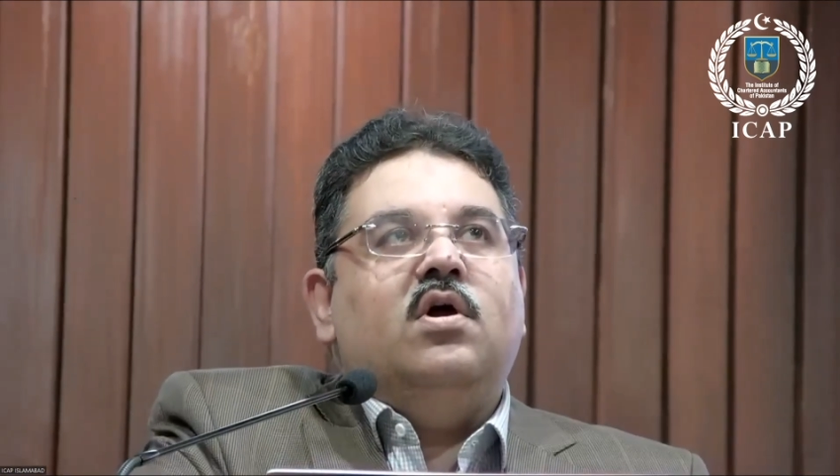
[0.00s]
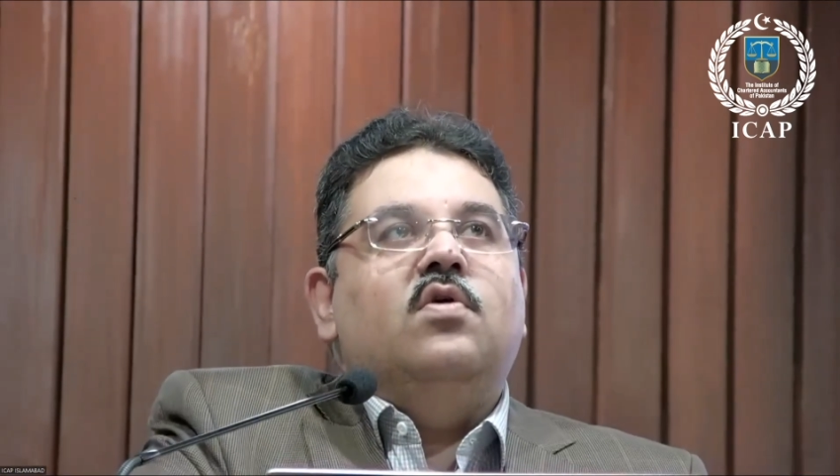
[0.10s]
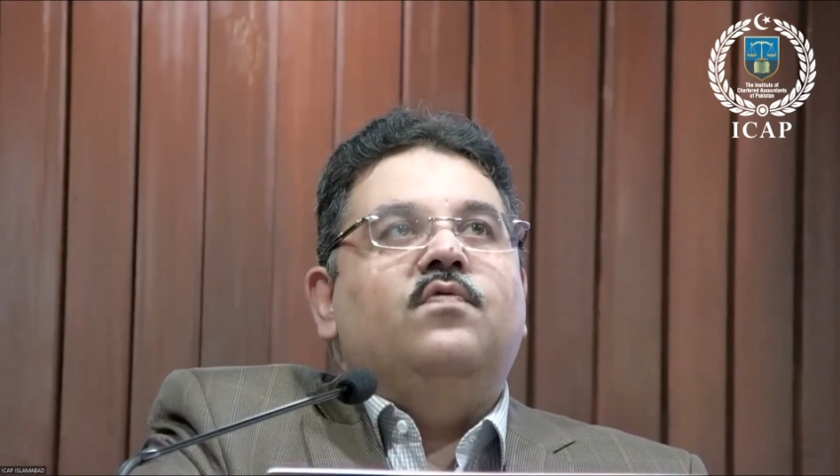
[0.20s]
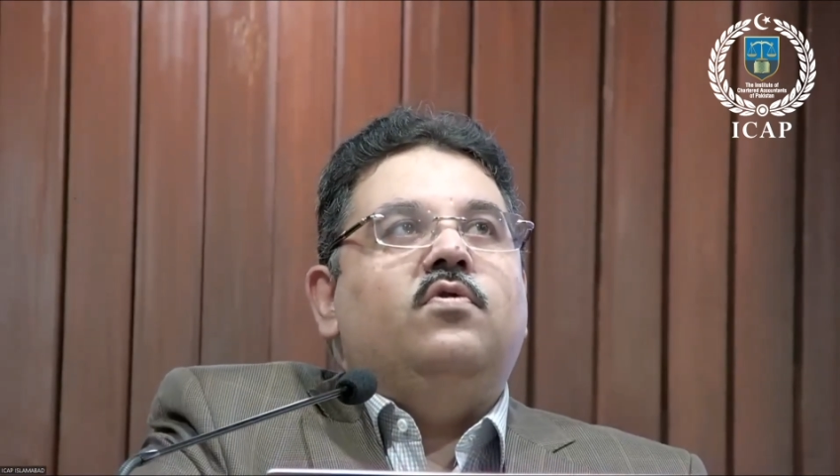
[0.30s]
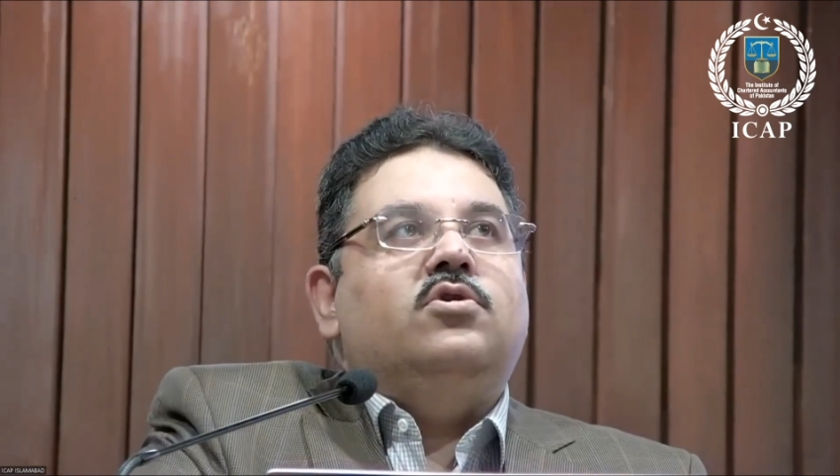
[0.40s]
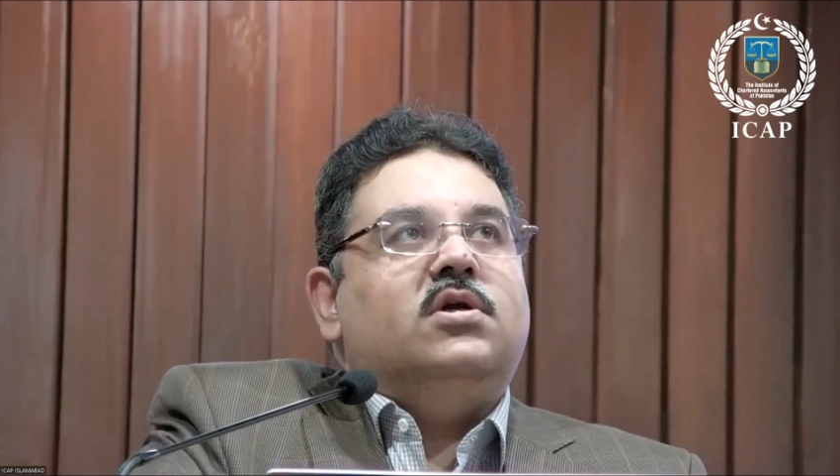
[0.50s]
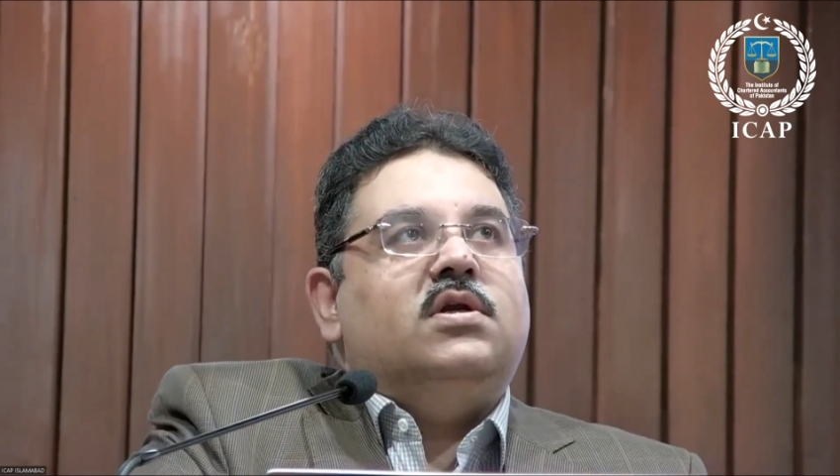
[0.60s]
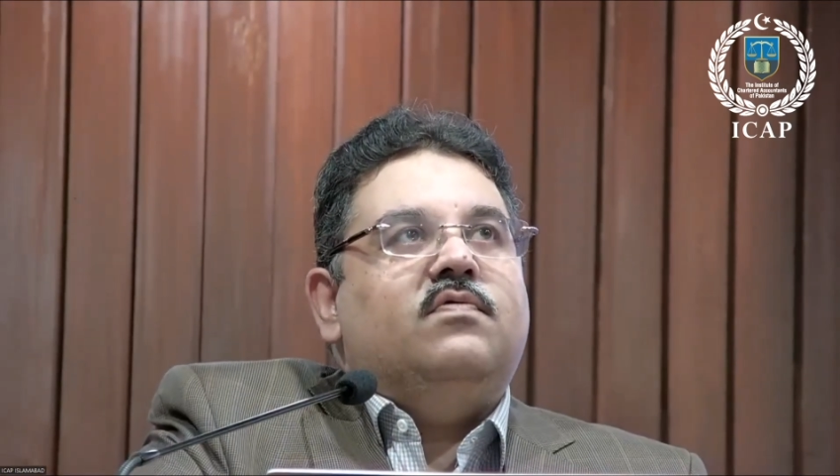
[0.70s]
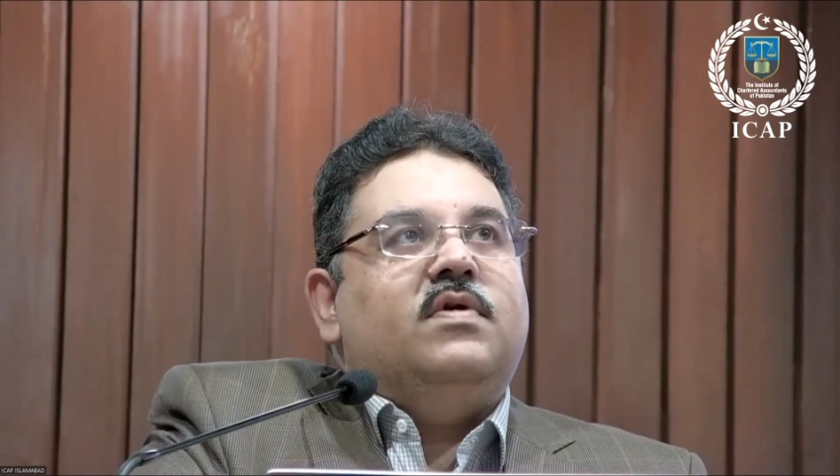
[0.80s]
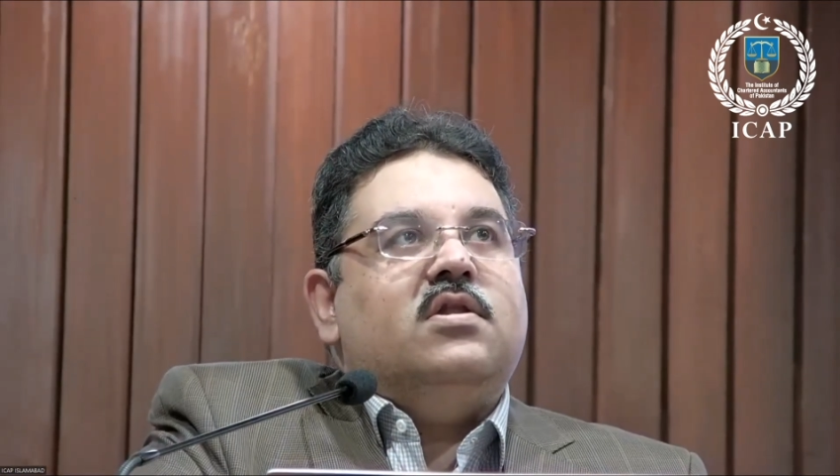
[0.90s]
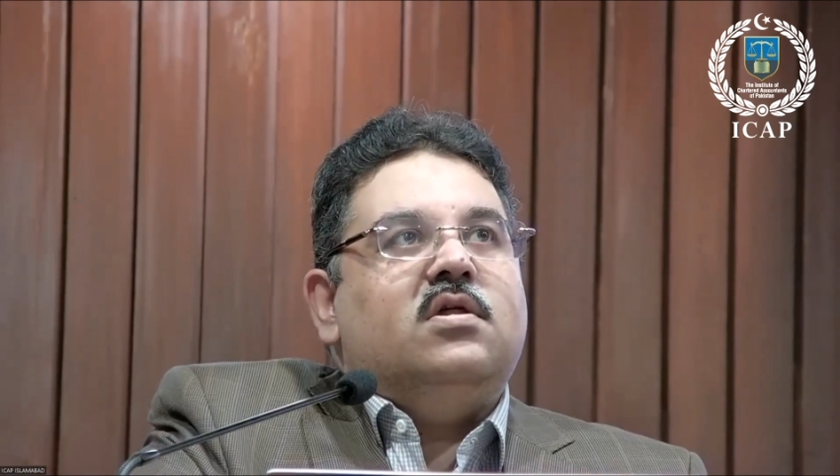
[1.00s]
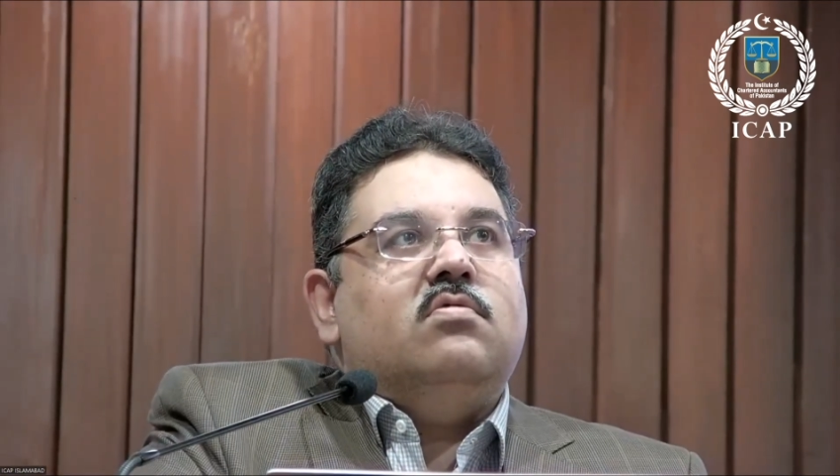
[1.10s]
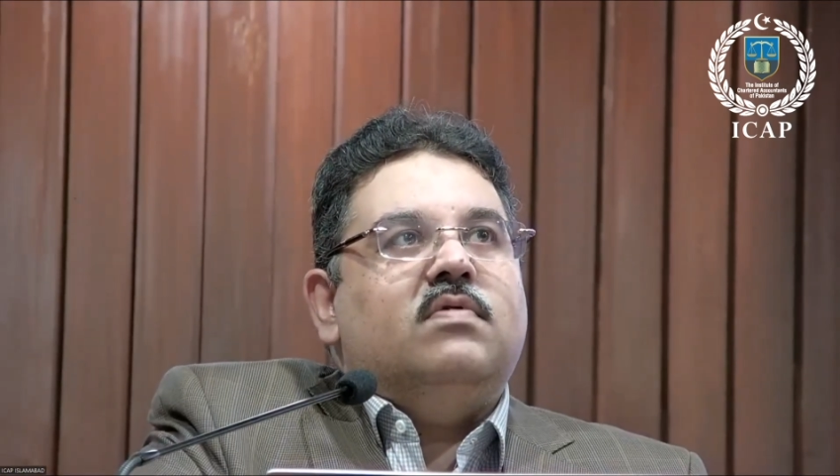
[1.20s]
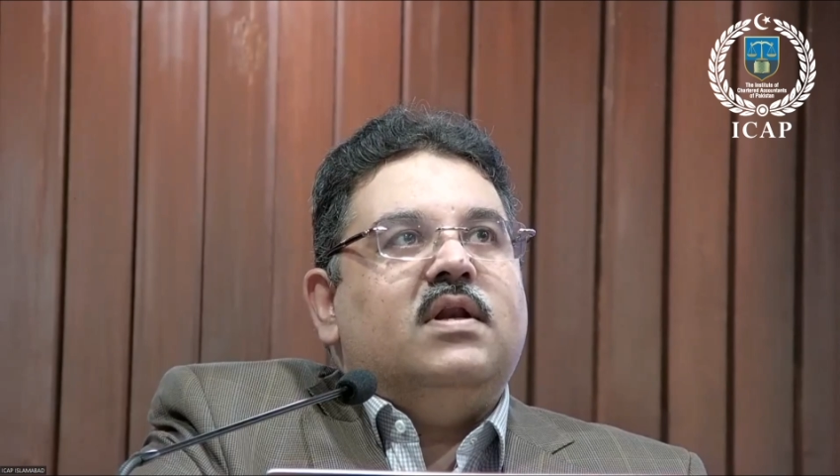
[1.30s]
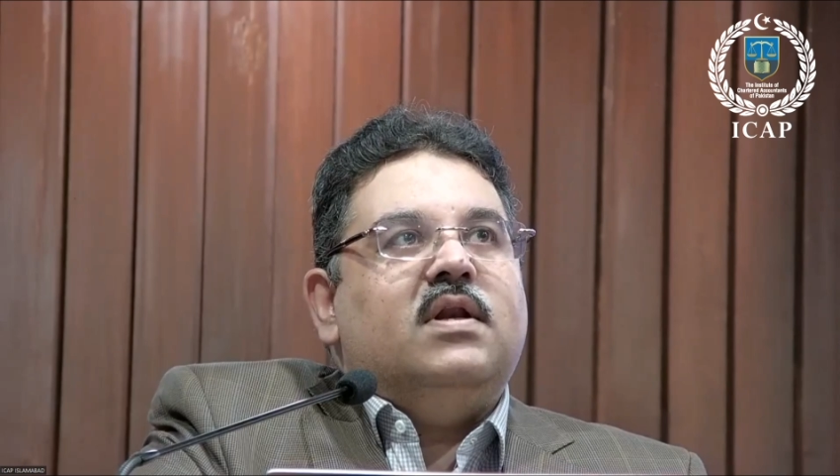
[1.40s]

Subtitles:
future events as well.